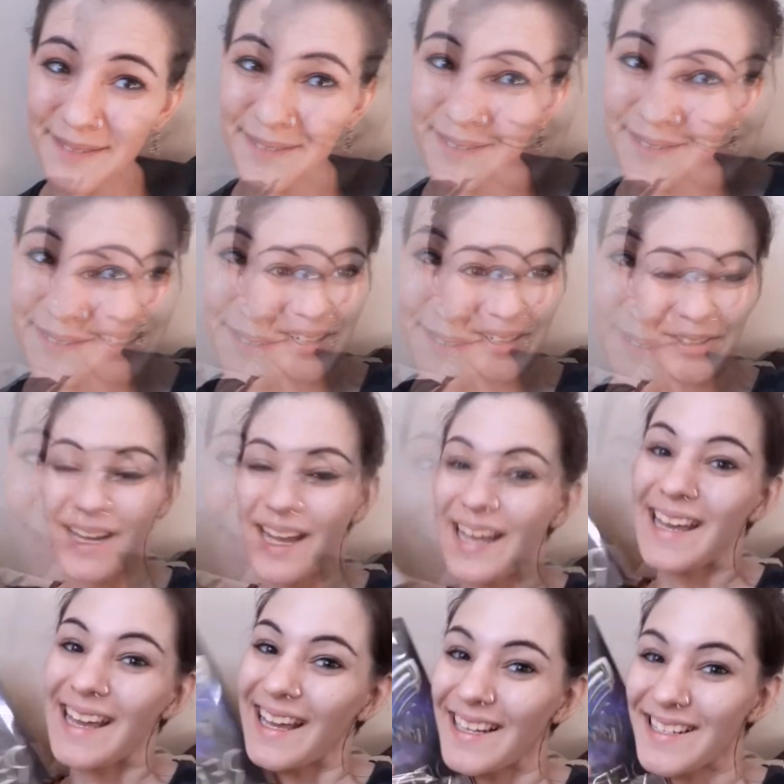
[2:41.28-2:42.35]
Hello,
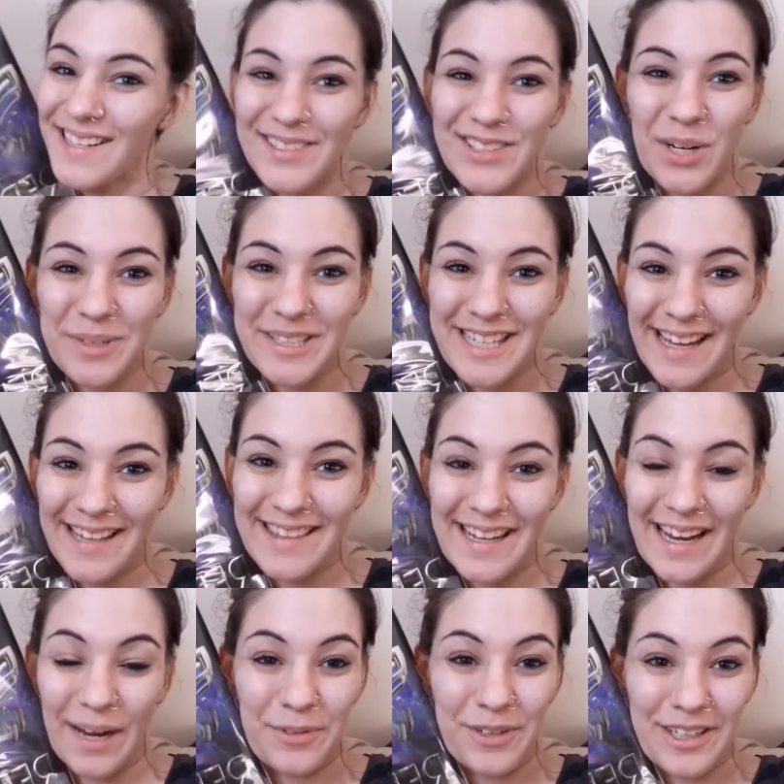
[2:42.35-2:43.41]
it is October 10th,
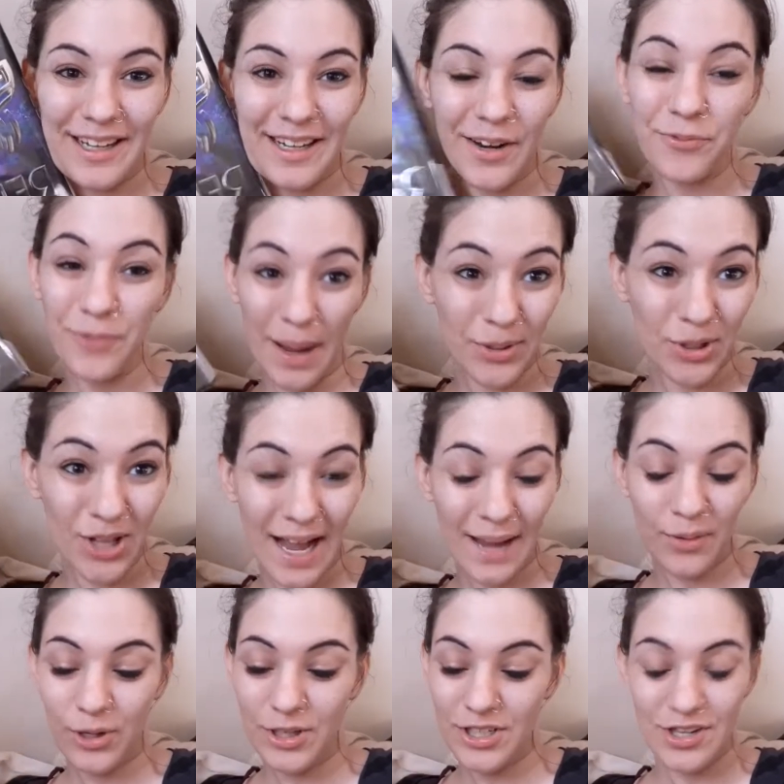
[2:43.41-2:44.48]
and I'm reading Rebel.
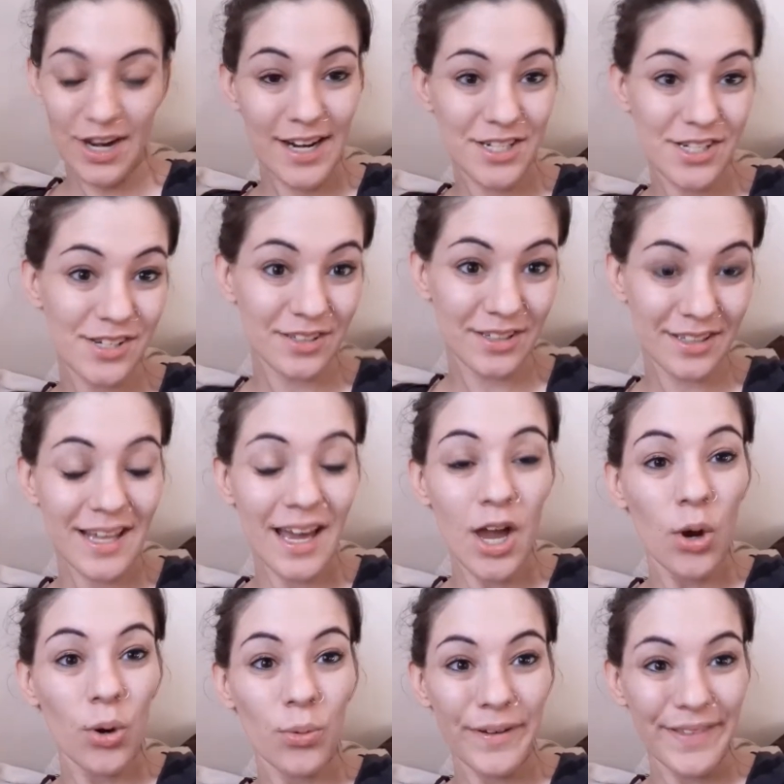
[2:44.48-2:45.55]
I'm going to try to do this
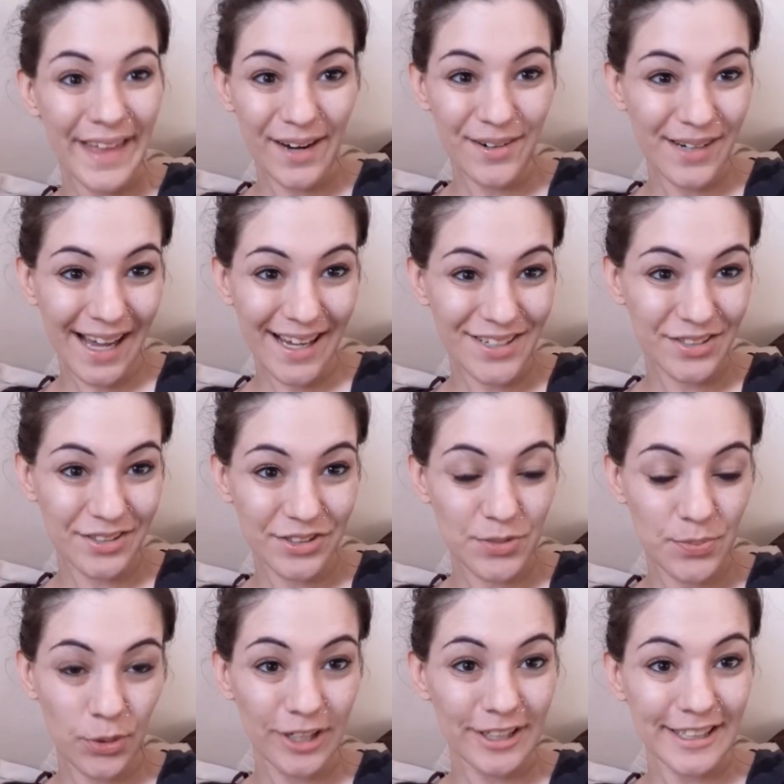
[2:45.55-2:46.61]
without actually
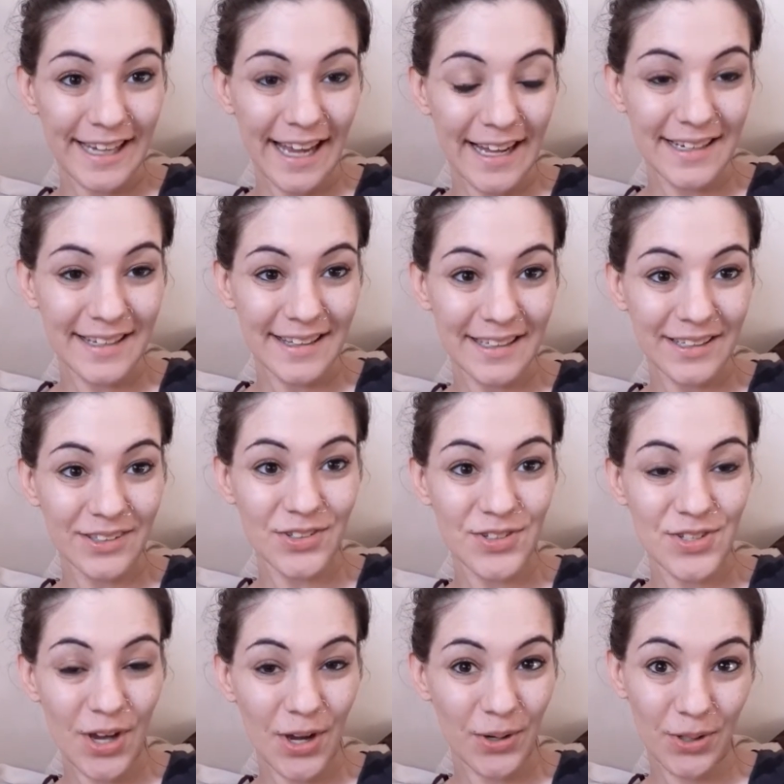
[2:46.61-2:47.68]
spoiling anything,
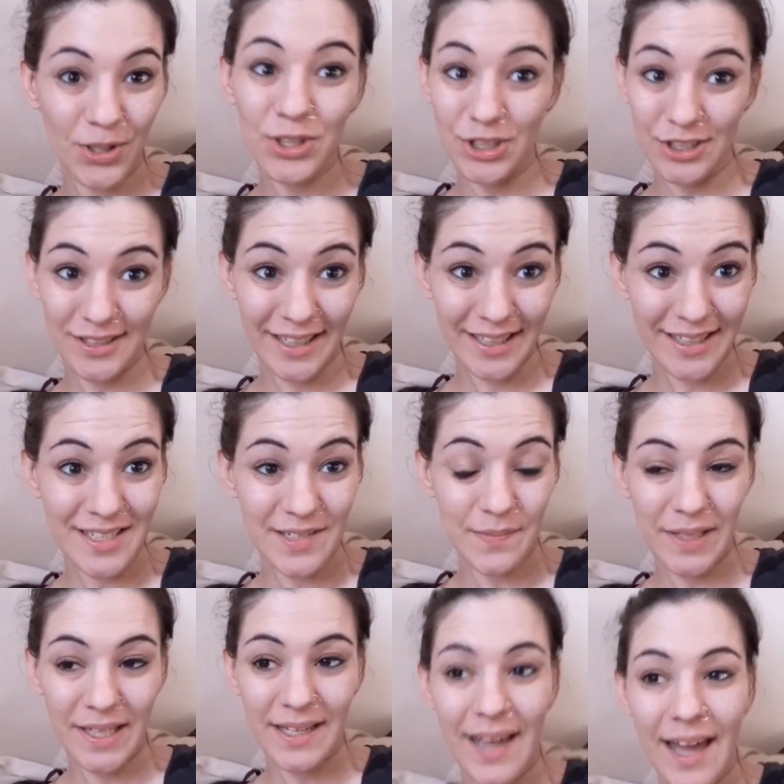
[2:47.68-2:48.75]
so good luck to
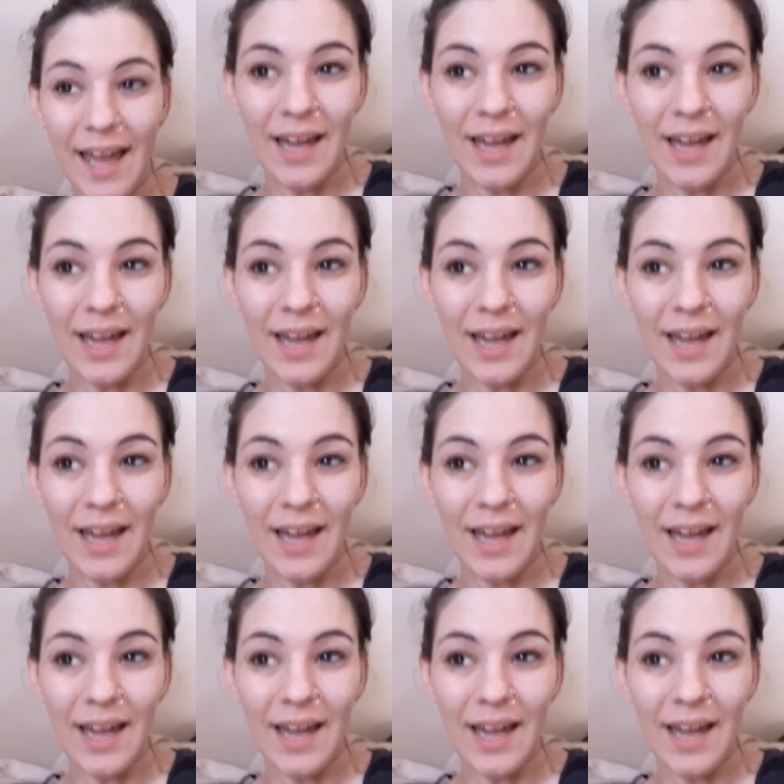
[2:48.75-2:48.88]
me.